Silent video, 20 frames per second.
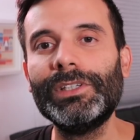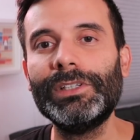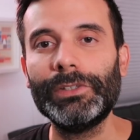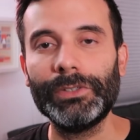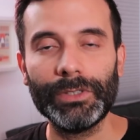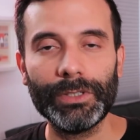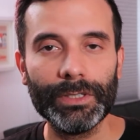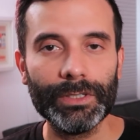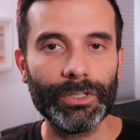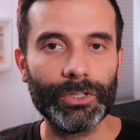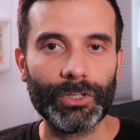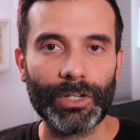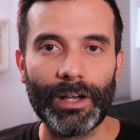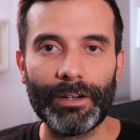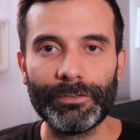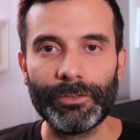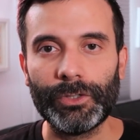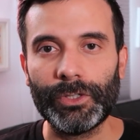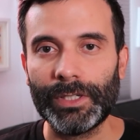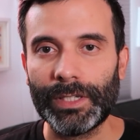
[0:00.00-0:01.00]
to learn
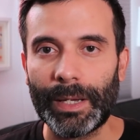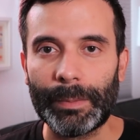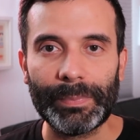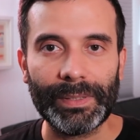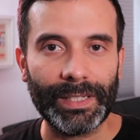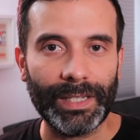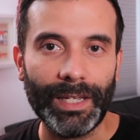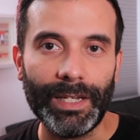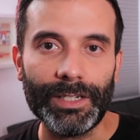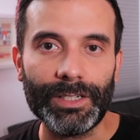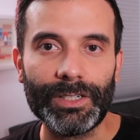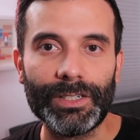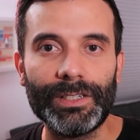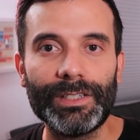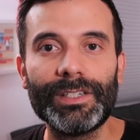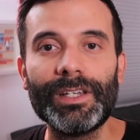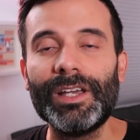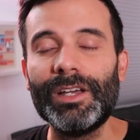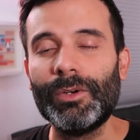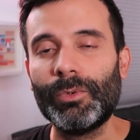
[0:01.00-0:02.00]
software and
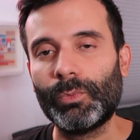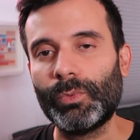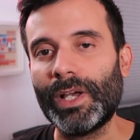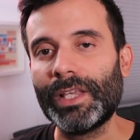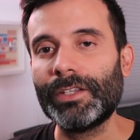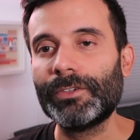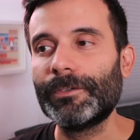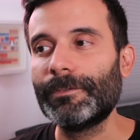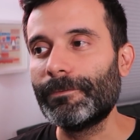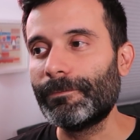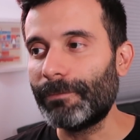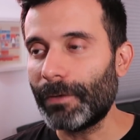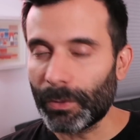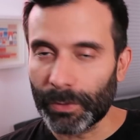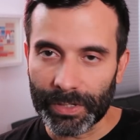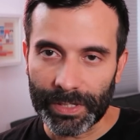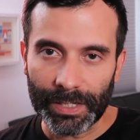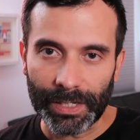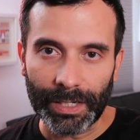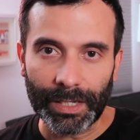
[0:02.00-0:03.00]
applications, rather
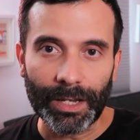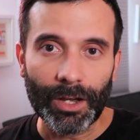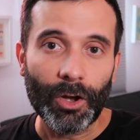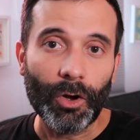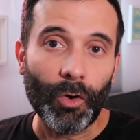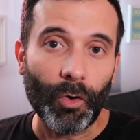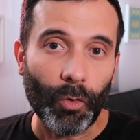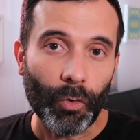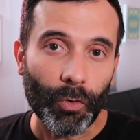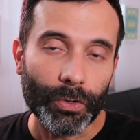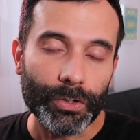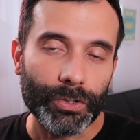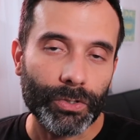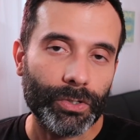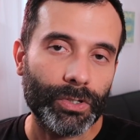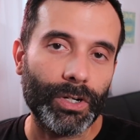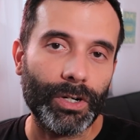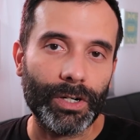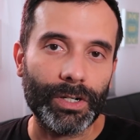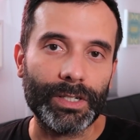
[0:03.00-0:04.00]
focusing on
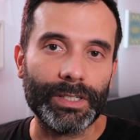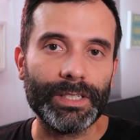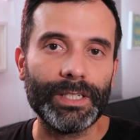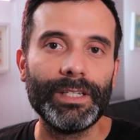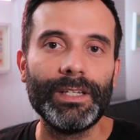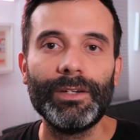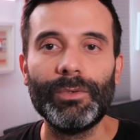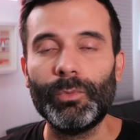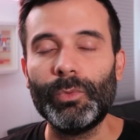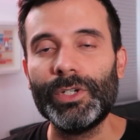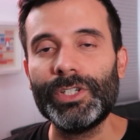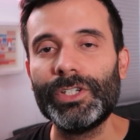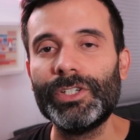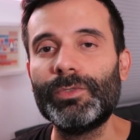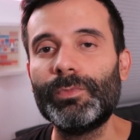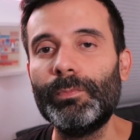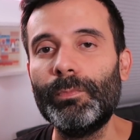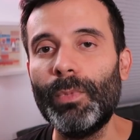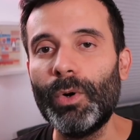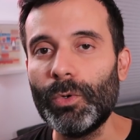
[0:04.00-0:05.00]
your art, which
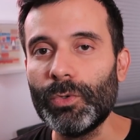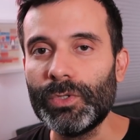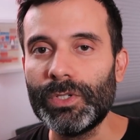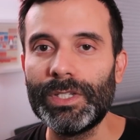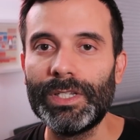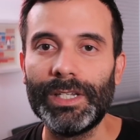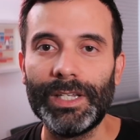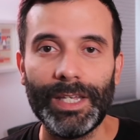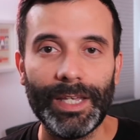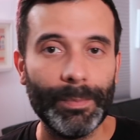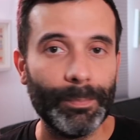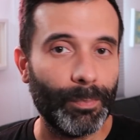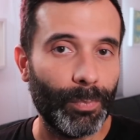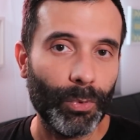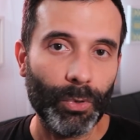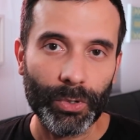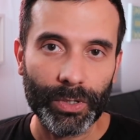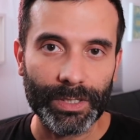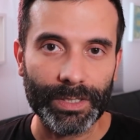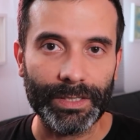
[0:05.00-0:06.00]
is most
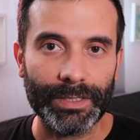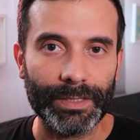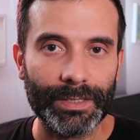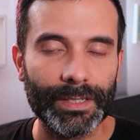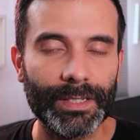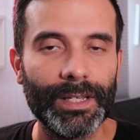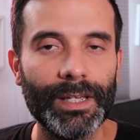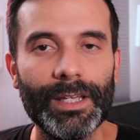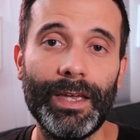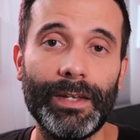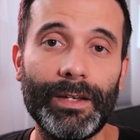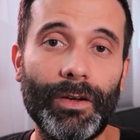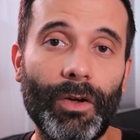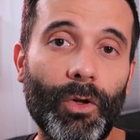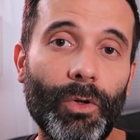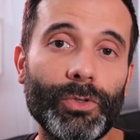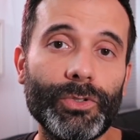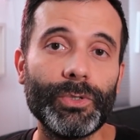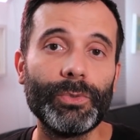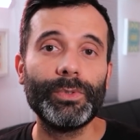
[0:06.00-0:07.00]
important. And
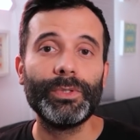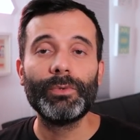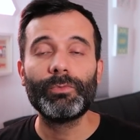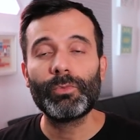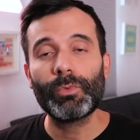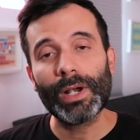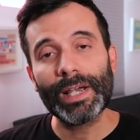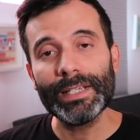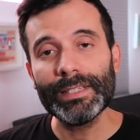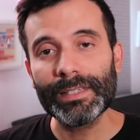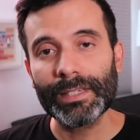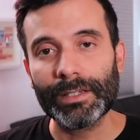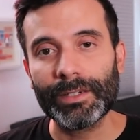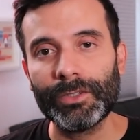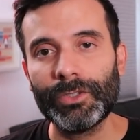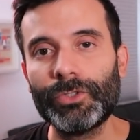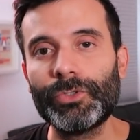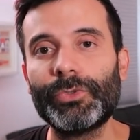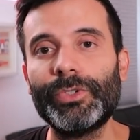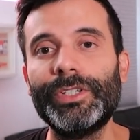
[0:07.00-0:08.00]
also on the right side
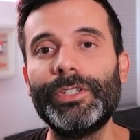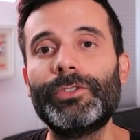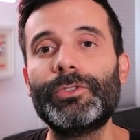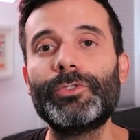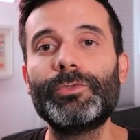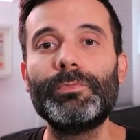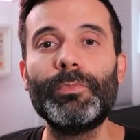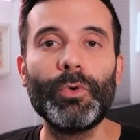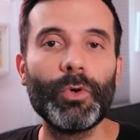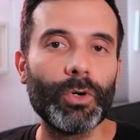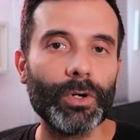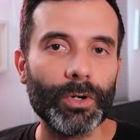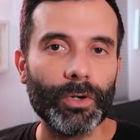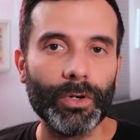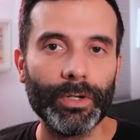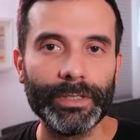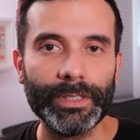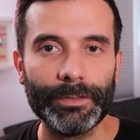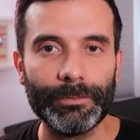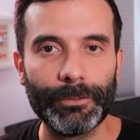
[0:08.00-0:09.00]
of the screen, there's more
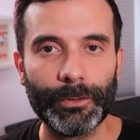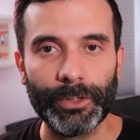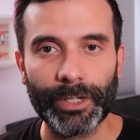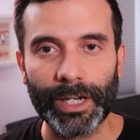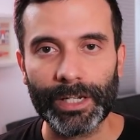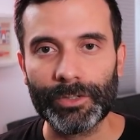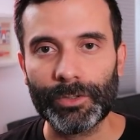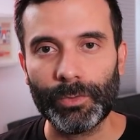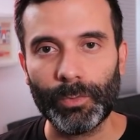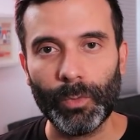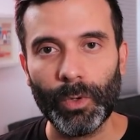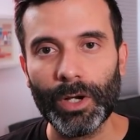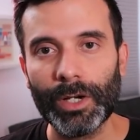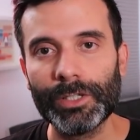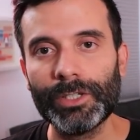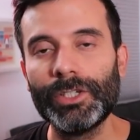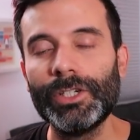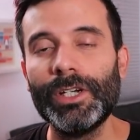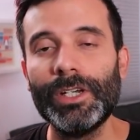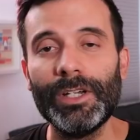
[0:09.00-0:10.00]
content for you guys to
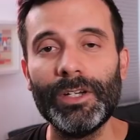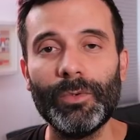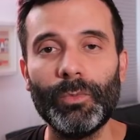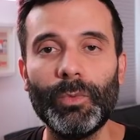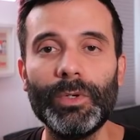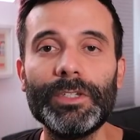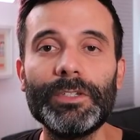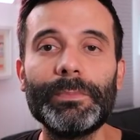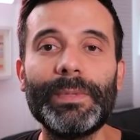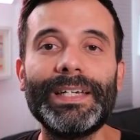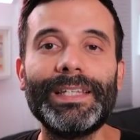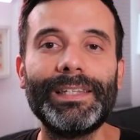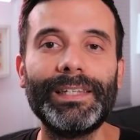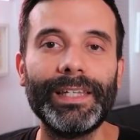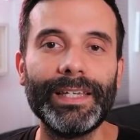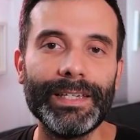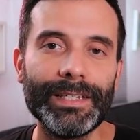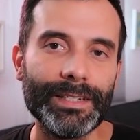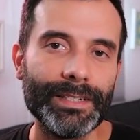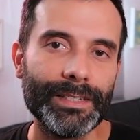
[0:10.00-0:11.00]
watch. One is my
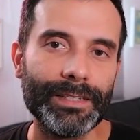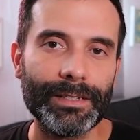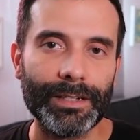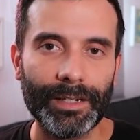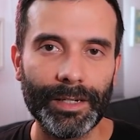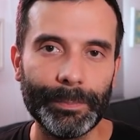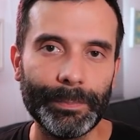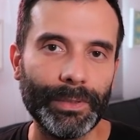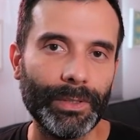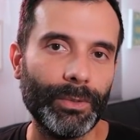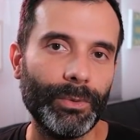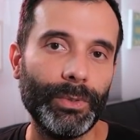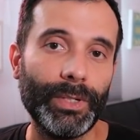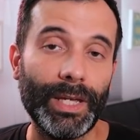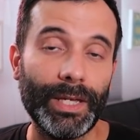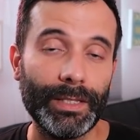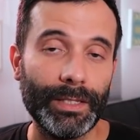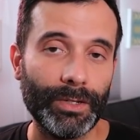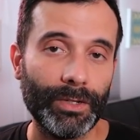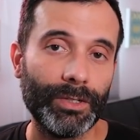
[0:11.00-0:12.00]
latest
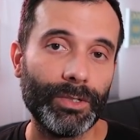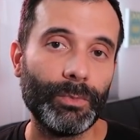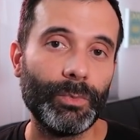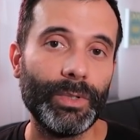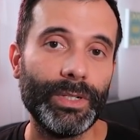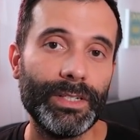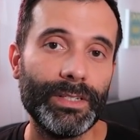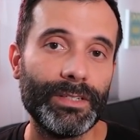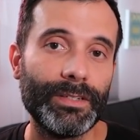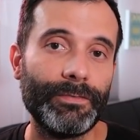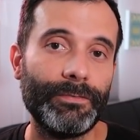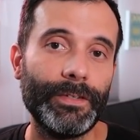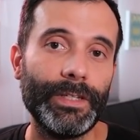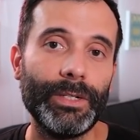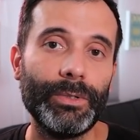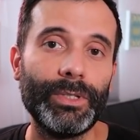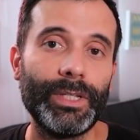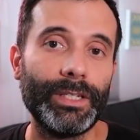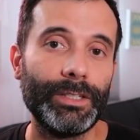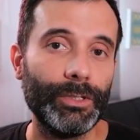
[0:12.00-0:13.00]
upload and the other one is a
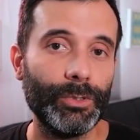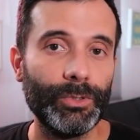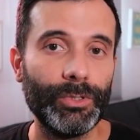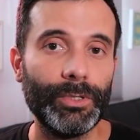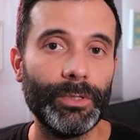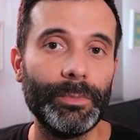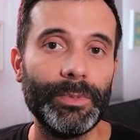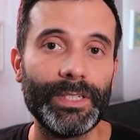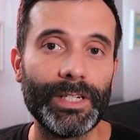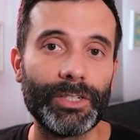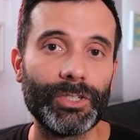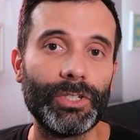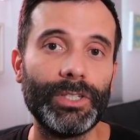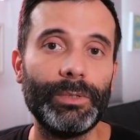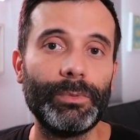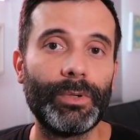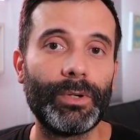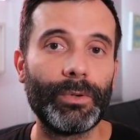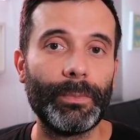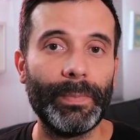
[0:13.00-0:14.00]
video that YouTube is
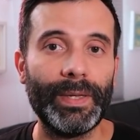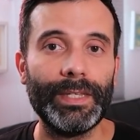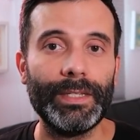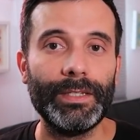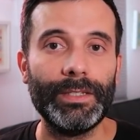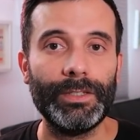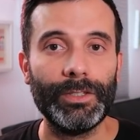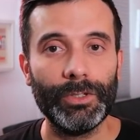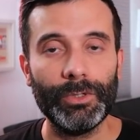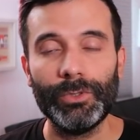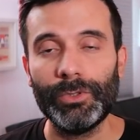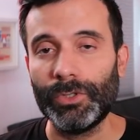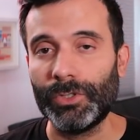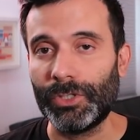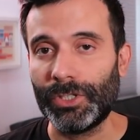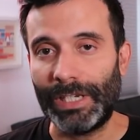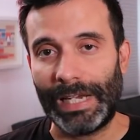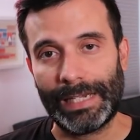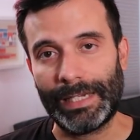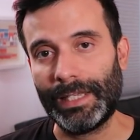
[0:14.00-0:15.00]
actually recommending you to
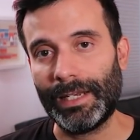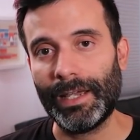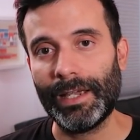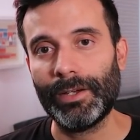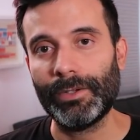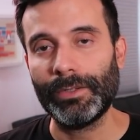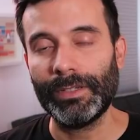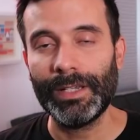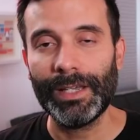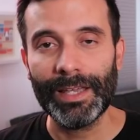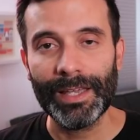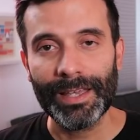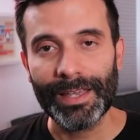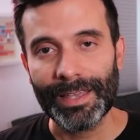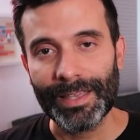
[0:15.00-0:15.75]
check it out.